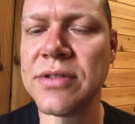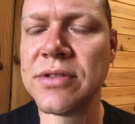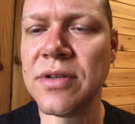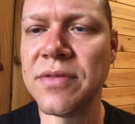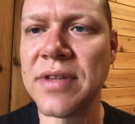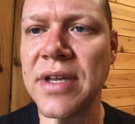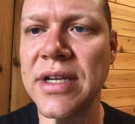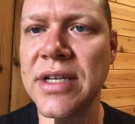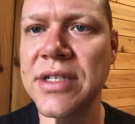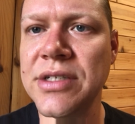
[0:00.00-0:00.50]
So
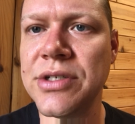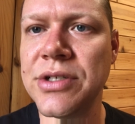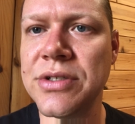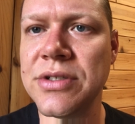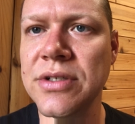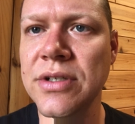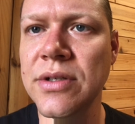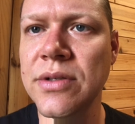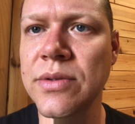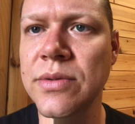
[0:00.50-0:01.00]
if that
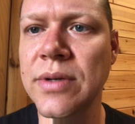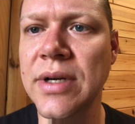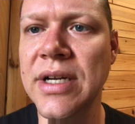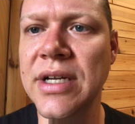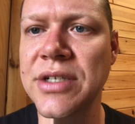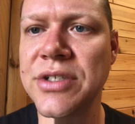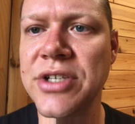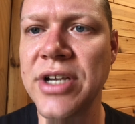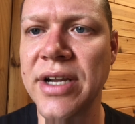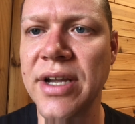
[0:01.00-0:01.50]
interests you,
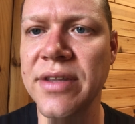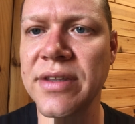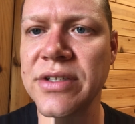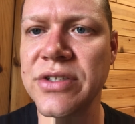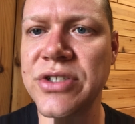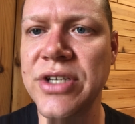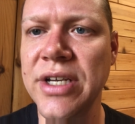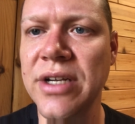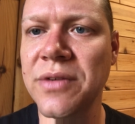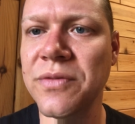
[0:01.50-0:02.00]
check out
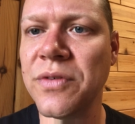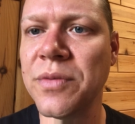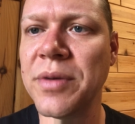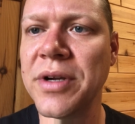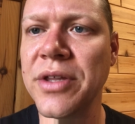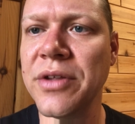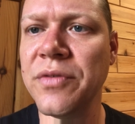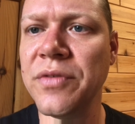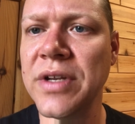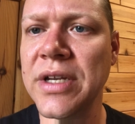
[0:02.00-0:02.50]
this channel for
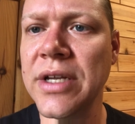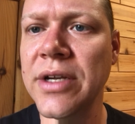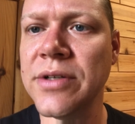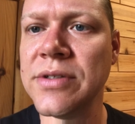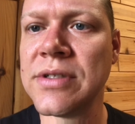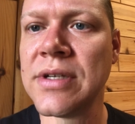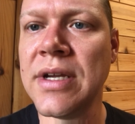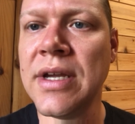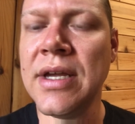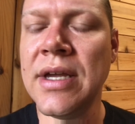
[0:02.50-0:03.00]
my other
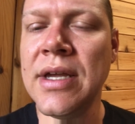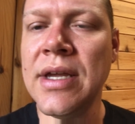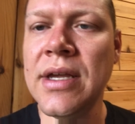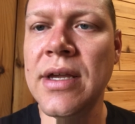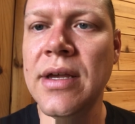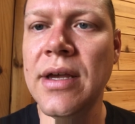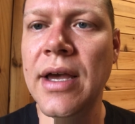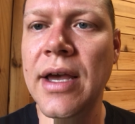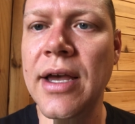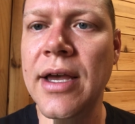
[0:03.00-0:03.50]
videos.
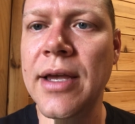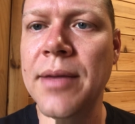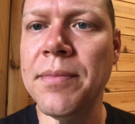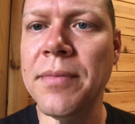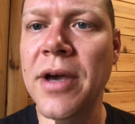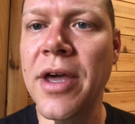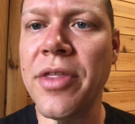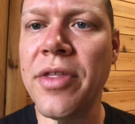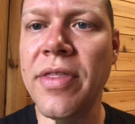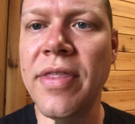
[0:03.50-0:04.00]

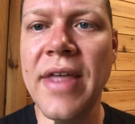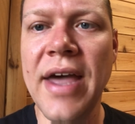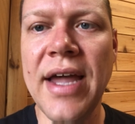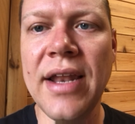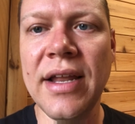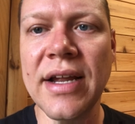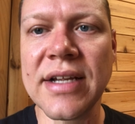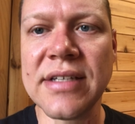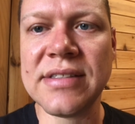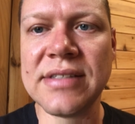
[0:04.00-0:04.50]
Other than
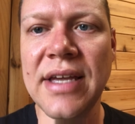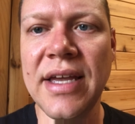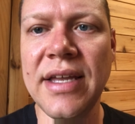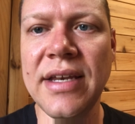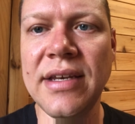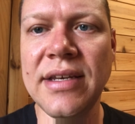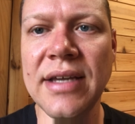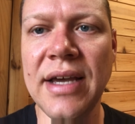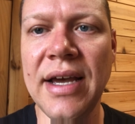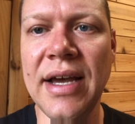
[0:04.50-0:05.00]
that, like I
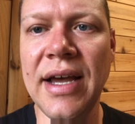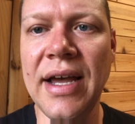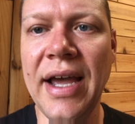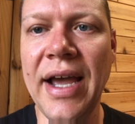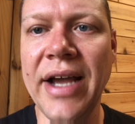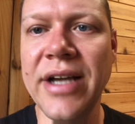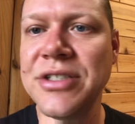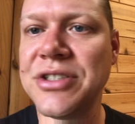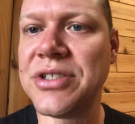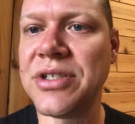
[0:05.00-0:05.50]
said,
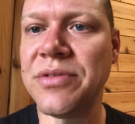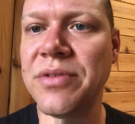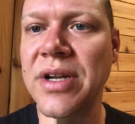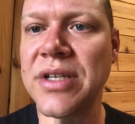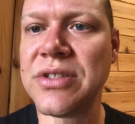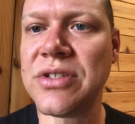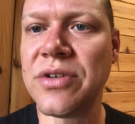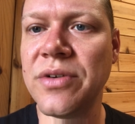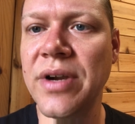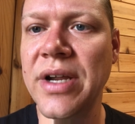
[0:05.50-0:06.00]
Ashton
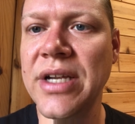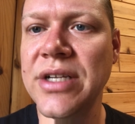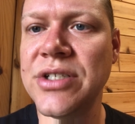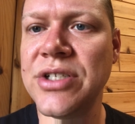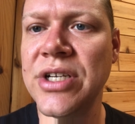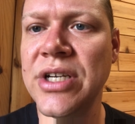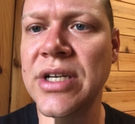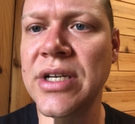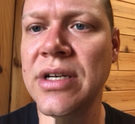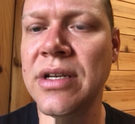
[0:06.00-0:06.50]

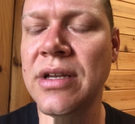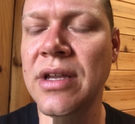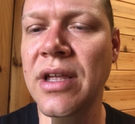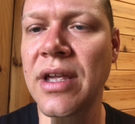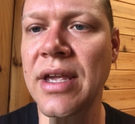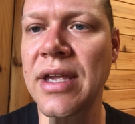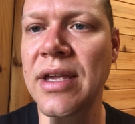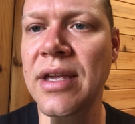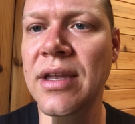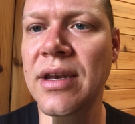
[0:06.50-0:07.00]
Restoration
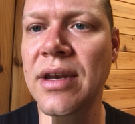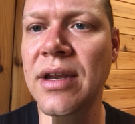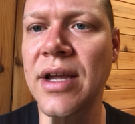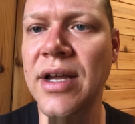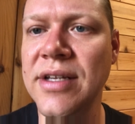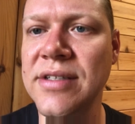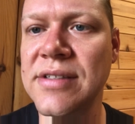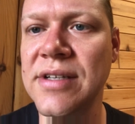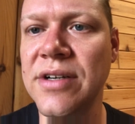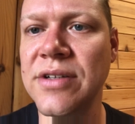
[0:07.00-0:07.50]
in
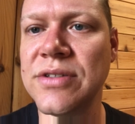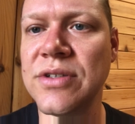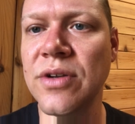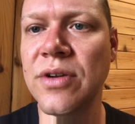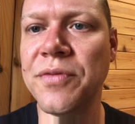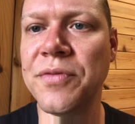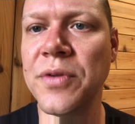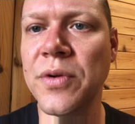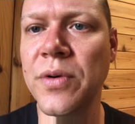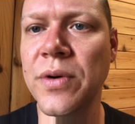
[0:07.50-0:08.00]

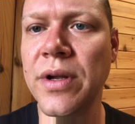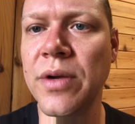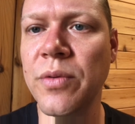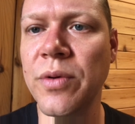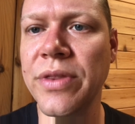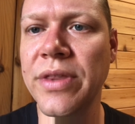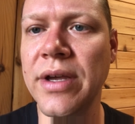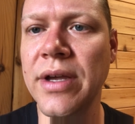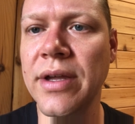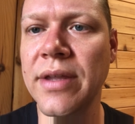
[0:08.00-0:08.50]
Sarasota, Florida,
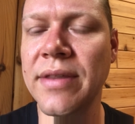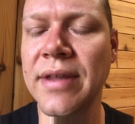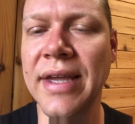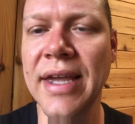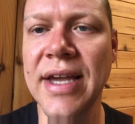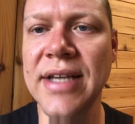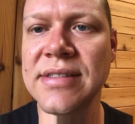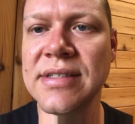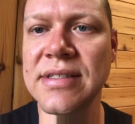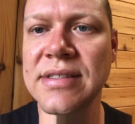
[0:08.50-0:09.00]
were the
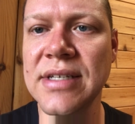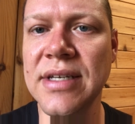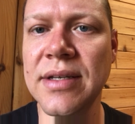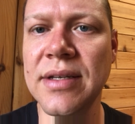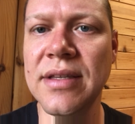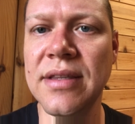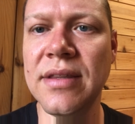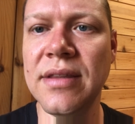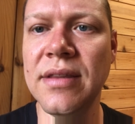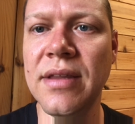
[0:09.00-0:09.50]
guys that
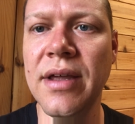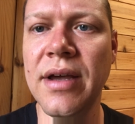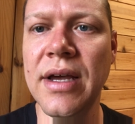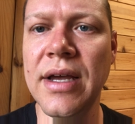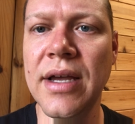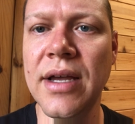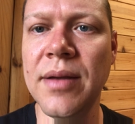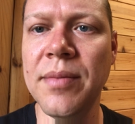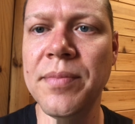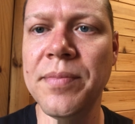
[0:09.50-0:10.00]
did
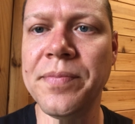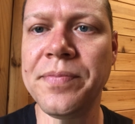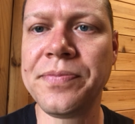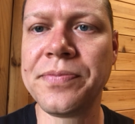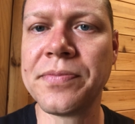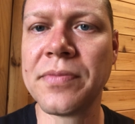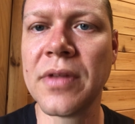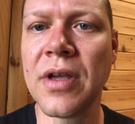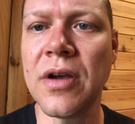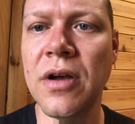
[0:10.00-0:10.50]

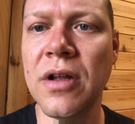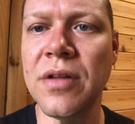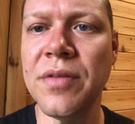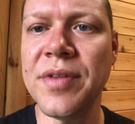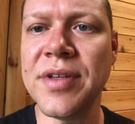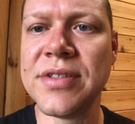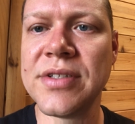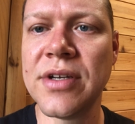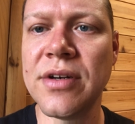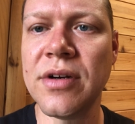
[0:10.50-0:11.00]
all of
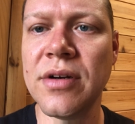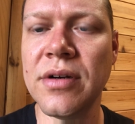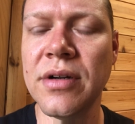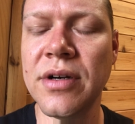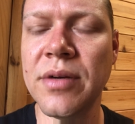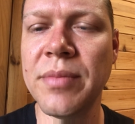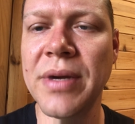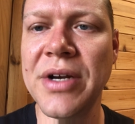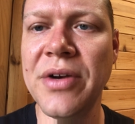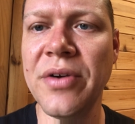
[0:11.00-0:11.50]
this
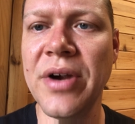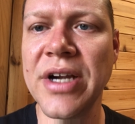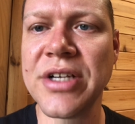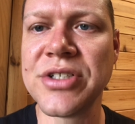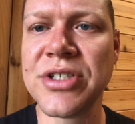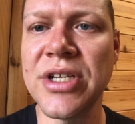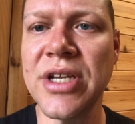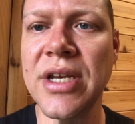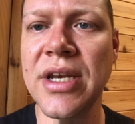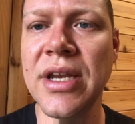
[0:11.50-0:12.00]
under my
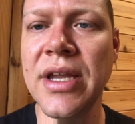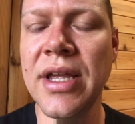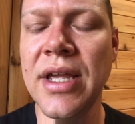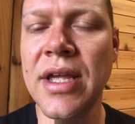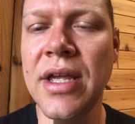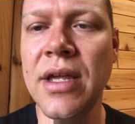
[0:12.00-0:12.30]
direction.